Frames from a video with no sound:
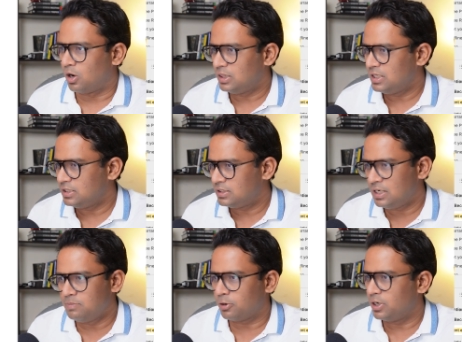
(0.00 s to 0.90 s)
all the
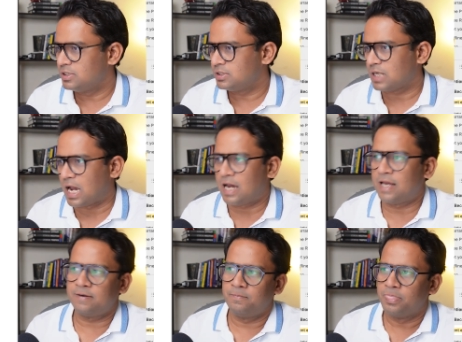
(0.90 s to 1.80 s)
3 points
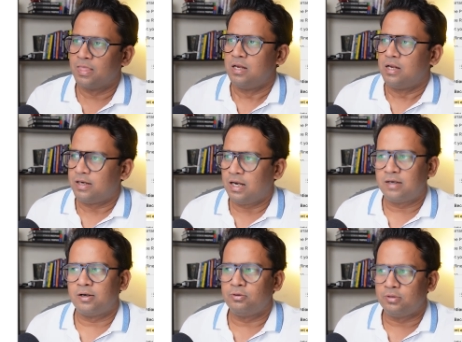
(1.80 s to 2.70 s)
are
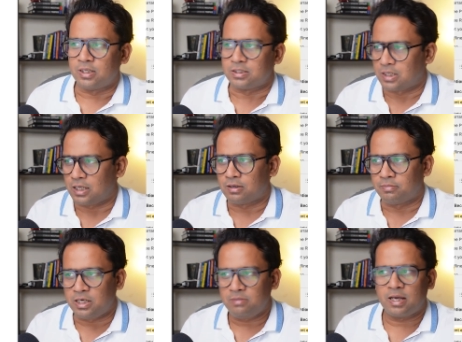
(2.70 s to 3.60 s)
related to this, like a
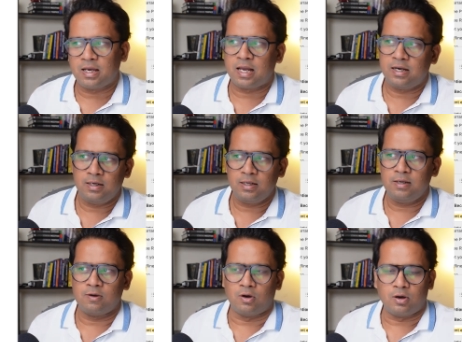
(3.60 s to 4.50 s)
money back
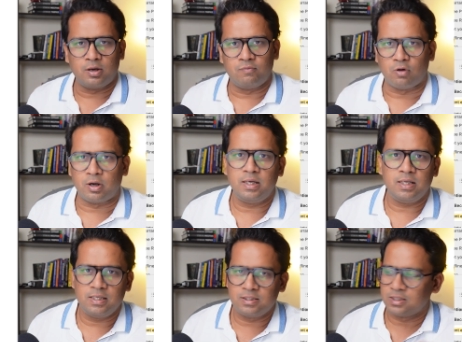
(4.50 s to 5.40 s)
guarantee or
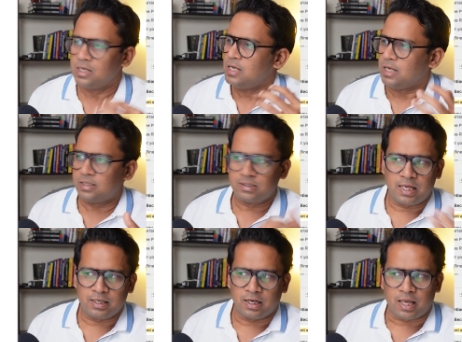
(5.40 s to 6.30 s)
warranties is
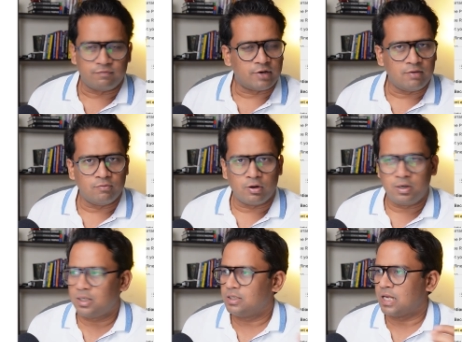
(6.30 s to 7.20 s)
like a lifetime
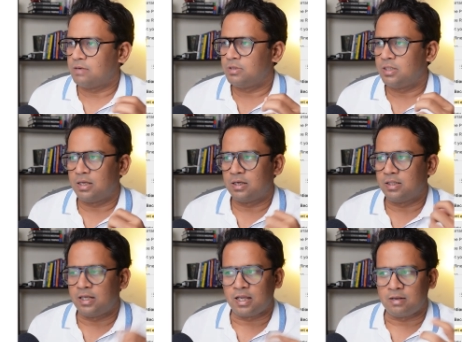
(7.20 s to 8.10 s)
warranty can be
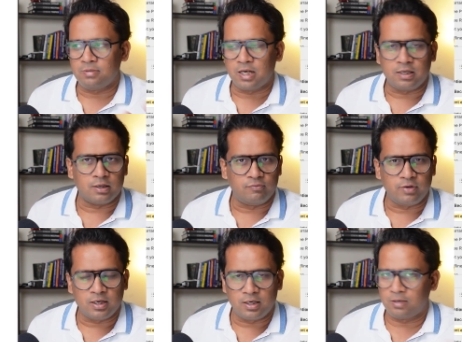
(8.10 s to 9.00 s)
there can be like a
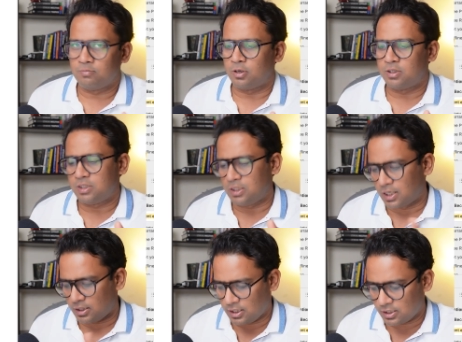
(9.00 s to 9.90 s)
free return policy
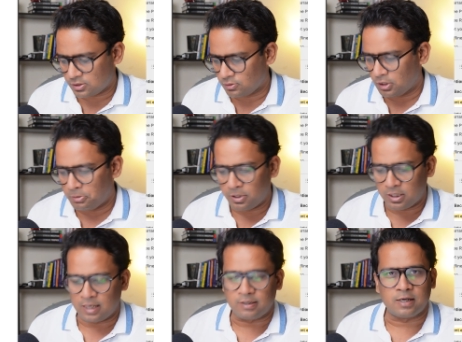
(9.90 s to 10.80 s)
that there is no limit,
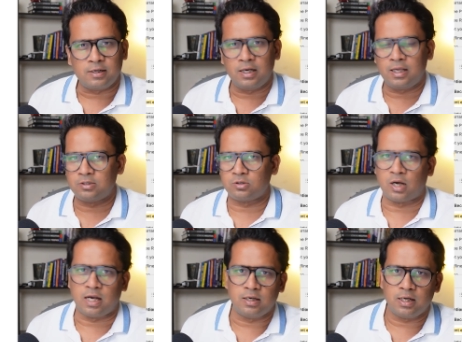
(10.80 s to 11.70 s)
like 30 days or
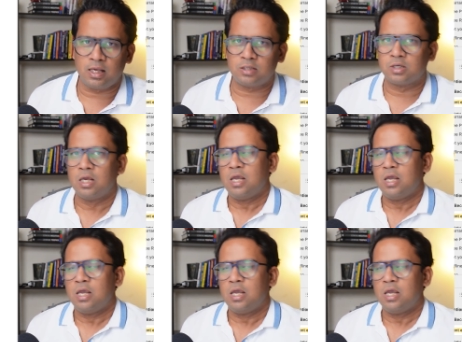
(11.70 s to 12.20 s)
90 days.